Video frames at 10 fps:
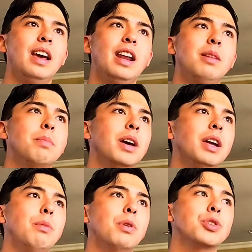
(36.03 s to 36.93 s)

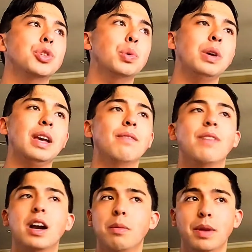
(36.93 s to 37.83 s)
anybody pursuing
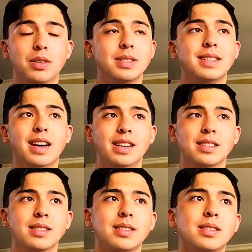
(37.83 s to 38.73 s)
environmental
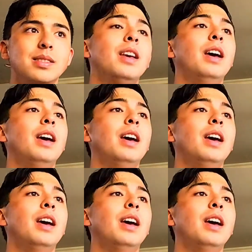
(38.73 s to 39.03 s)
science.